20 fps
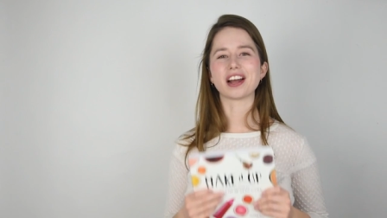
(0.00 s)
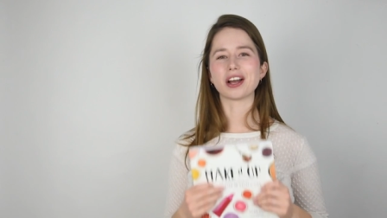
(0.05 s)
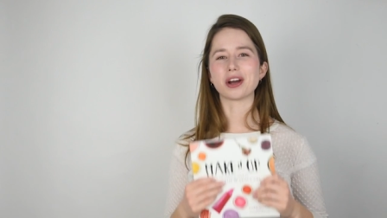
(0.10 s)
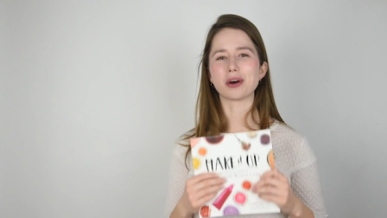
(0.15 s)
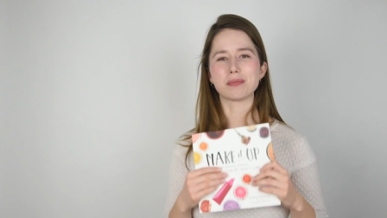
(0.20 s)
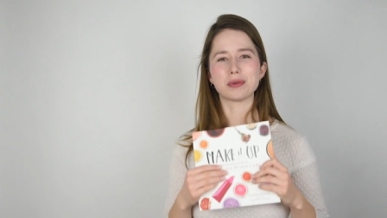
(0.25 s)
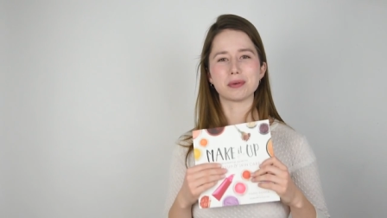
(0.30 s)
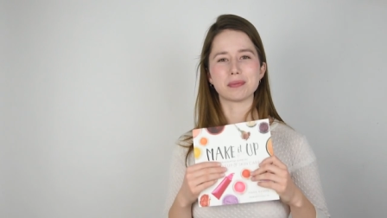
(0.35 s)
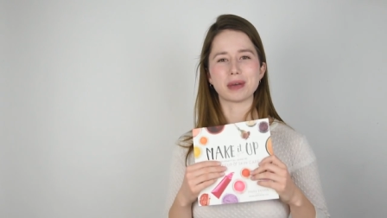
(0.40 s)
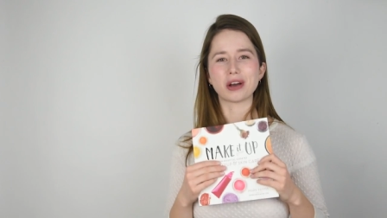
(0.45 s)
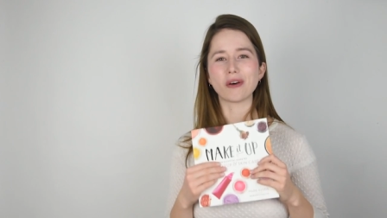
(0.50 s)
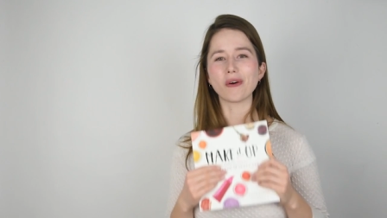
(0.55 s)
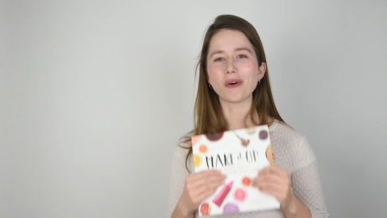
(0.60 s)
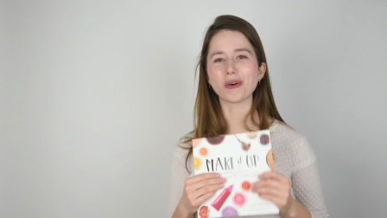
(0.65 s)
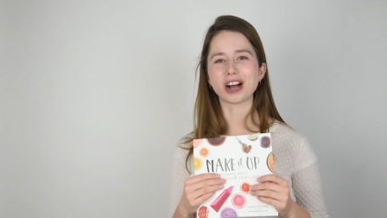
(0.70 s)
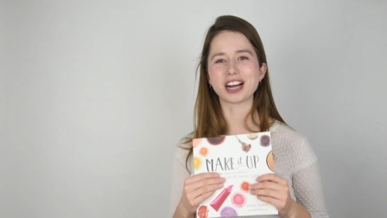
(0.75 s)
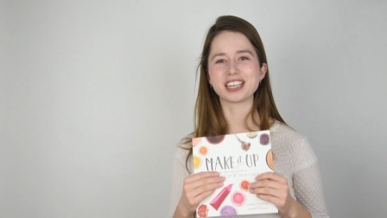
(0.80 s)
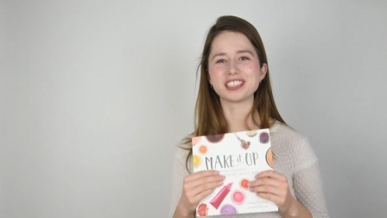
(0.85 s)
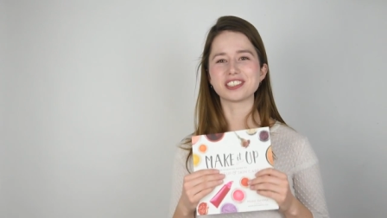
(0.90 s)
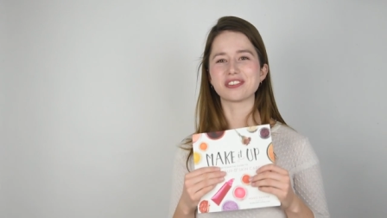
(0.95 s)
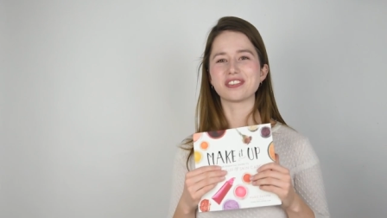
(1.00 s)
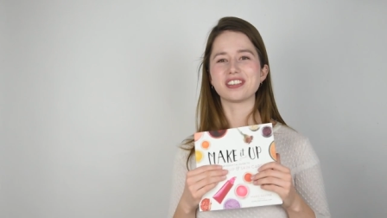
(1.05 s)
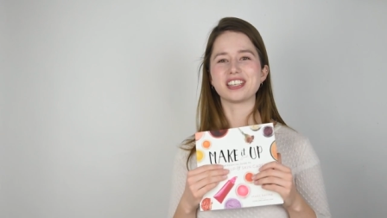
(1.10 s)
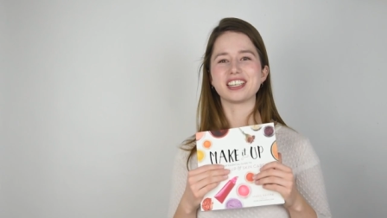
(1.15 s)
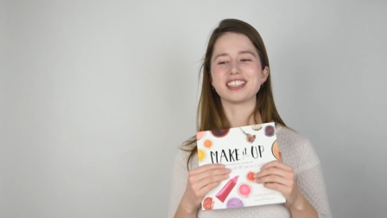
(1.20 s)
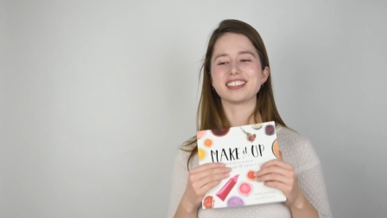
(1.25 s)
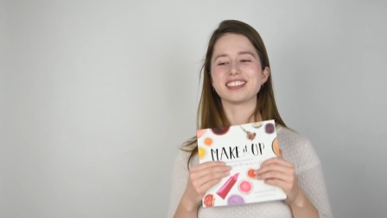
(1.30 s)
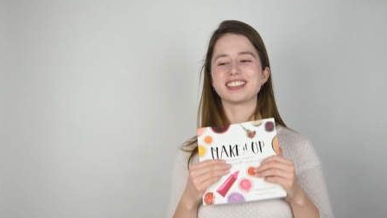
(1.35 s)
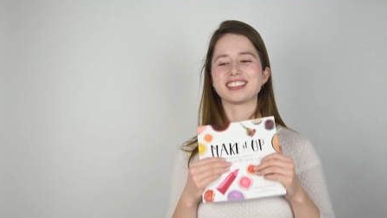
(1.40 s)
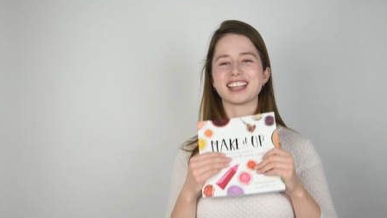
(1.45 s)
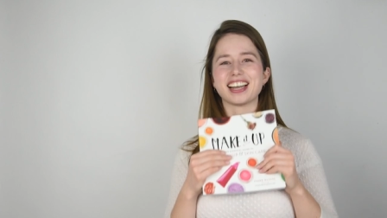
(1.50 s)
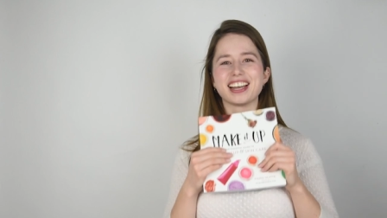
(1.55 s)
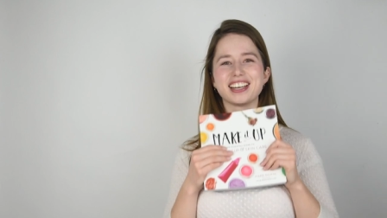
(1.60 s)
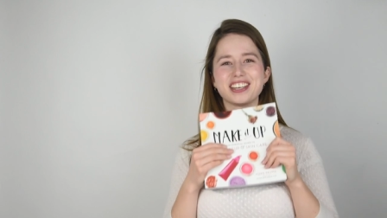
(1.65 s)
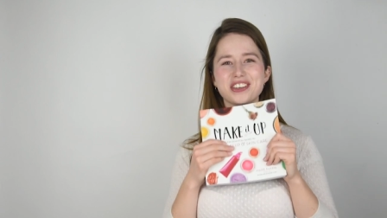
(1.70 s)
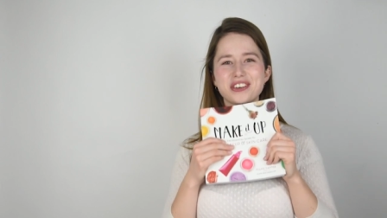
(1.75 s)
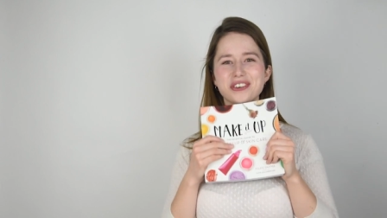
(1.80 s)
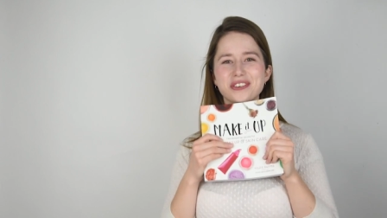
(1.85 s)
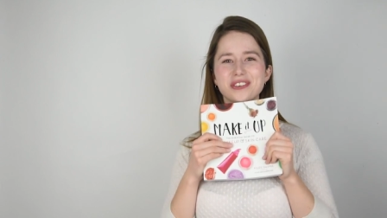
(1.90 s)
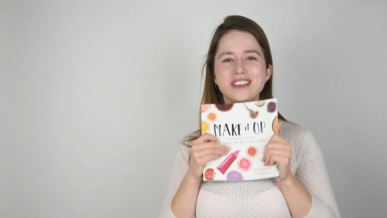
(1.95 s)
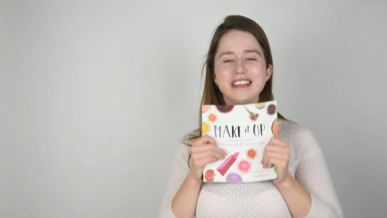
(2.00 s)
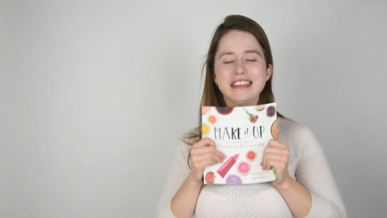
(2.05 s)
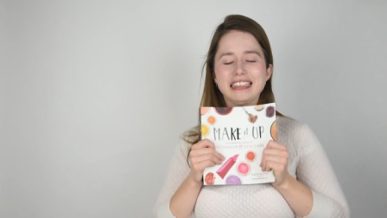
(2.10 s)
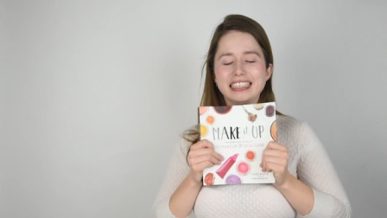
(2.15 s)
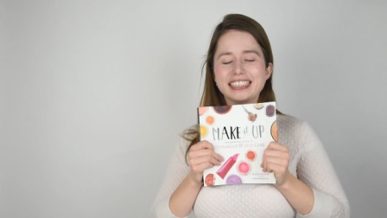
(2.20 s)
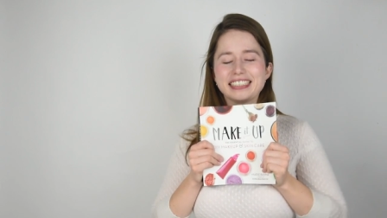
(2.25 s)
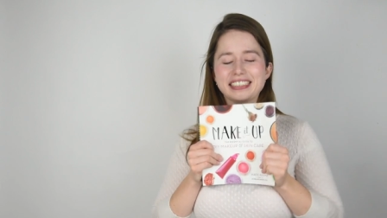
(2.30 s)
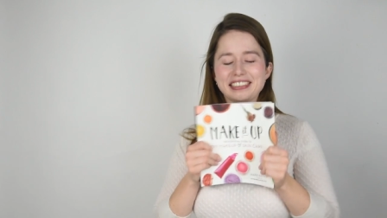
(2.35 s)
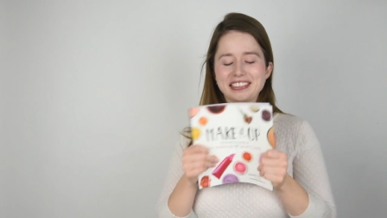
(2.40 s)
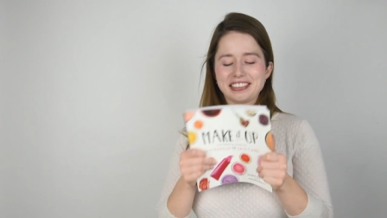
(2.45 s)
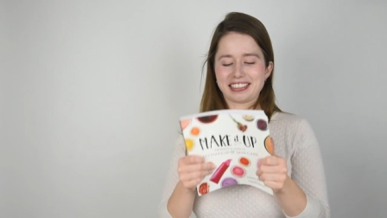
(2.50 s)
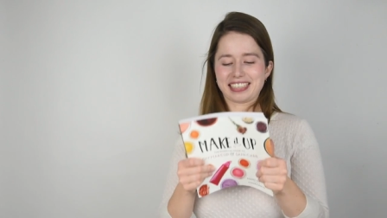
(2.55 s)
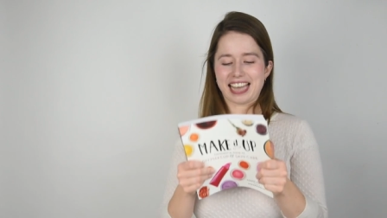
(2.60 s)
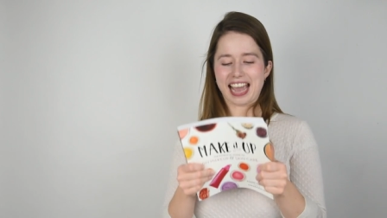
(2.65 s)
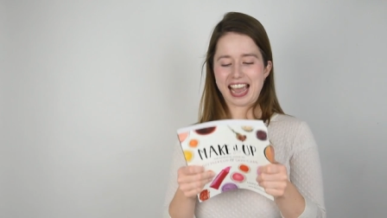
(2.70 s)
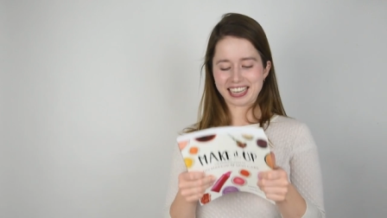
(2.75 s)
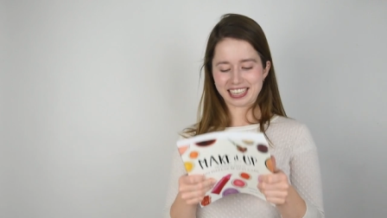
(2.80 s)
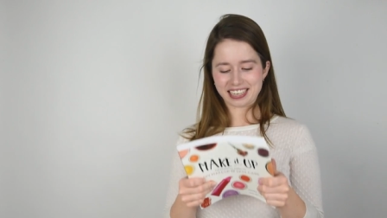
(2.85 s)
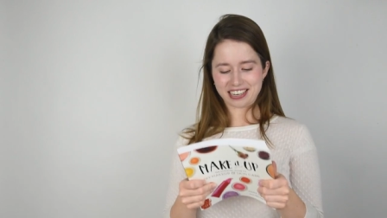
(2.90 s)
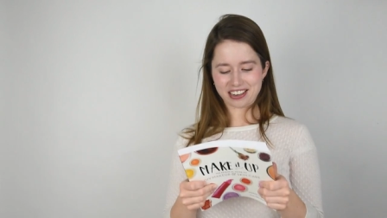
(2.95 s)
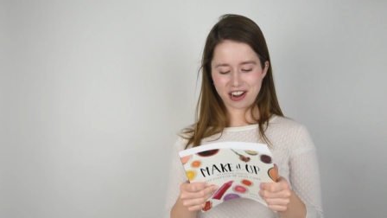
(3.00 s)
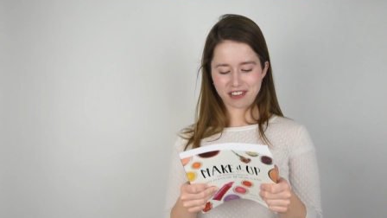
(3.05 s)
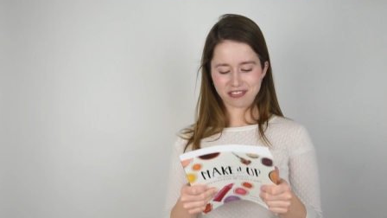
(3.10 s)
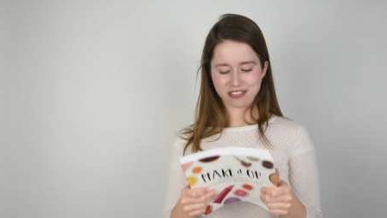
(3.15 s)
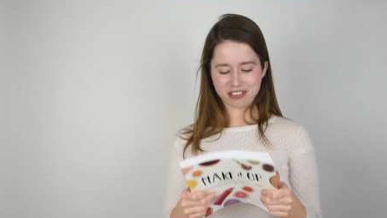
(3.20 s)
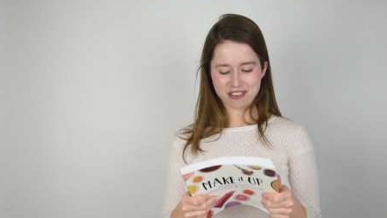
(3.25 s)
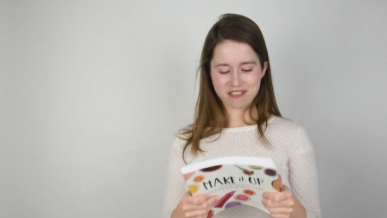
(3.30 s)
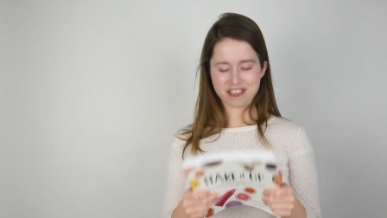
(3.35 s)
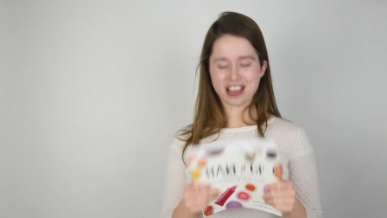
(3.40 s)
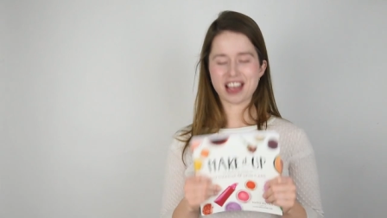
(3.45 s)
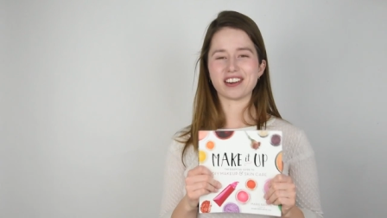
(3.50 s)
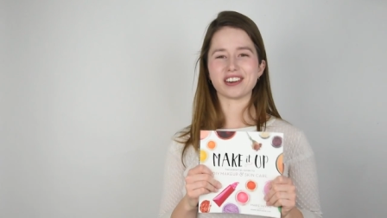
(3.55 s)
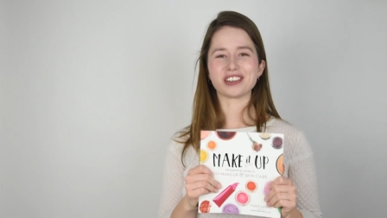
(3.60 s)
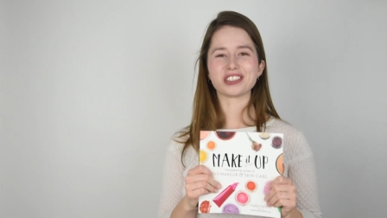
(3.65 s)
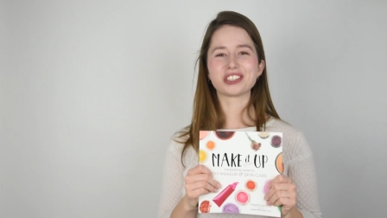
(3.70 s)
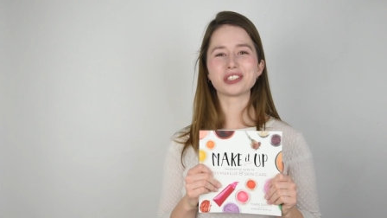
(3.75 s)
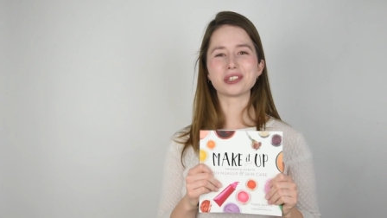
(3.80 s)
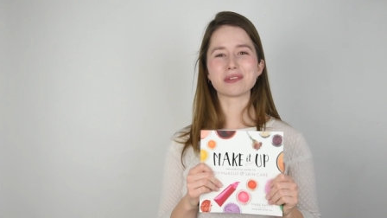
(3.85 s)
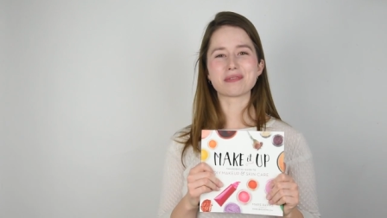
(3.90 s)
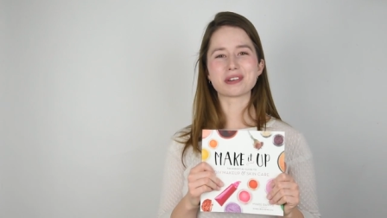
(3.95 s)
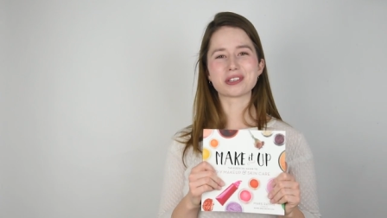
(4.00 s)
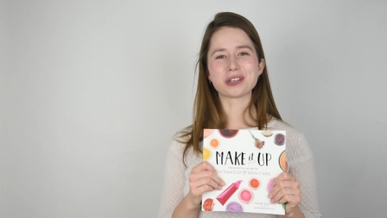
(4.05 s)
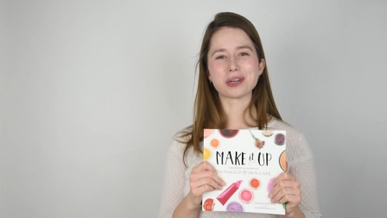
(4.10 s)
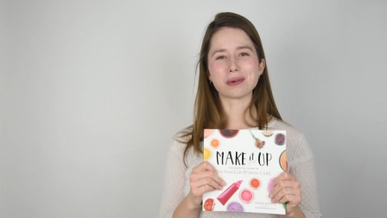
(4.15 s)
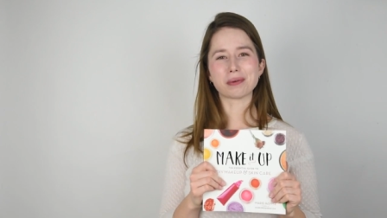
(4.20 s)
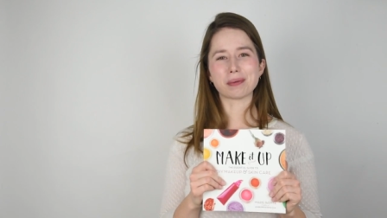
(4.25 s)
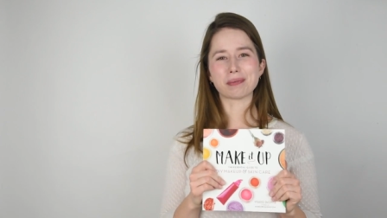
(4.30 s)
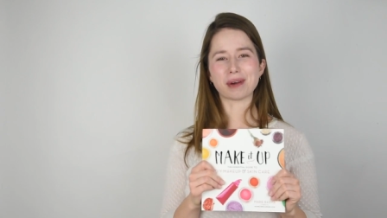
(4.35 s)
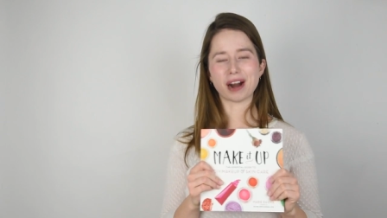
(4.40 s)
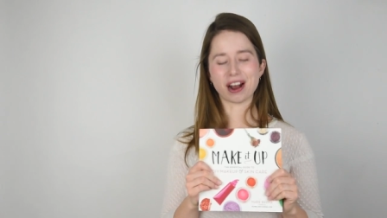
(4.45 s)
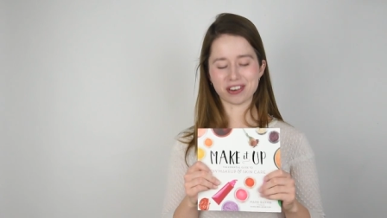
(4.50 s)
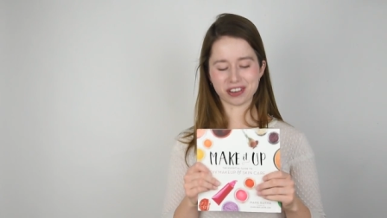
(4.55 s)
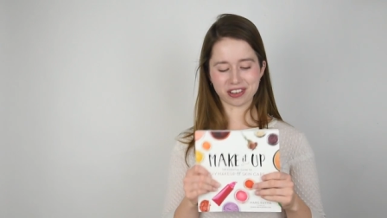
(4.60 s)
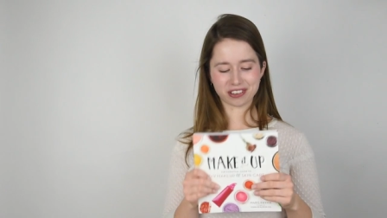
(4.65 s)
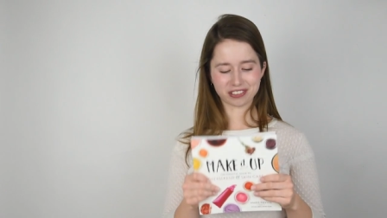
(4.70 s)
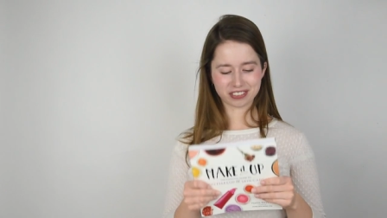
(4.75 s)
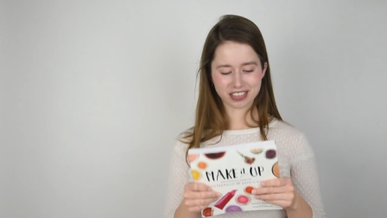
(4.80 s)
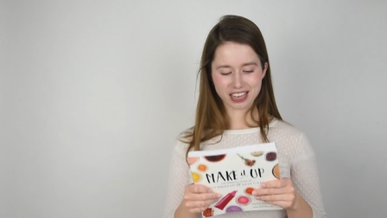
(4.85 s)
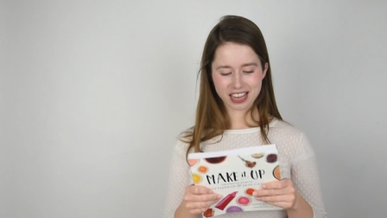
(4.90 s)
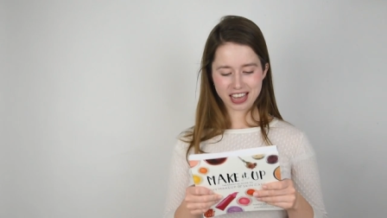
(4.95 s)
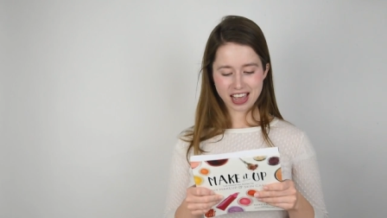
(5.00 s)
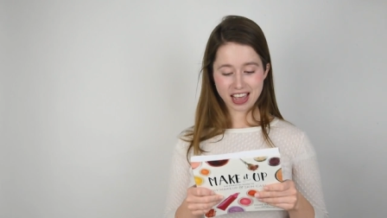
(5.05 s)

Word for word: I hope you make all kinds of things that you can't get enough of and are super, super proud of.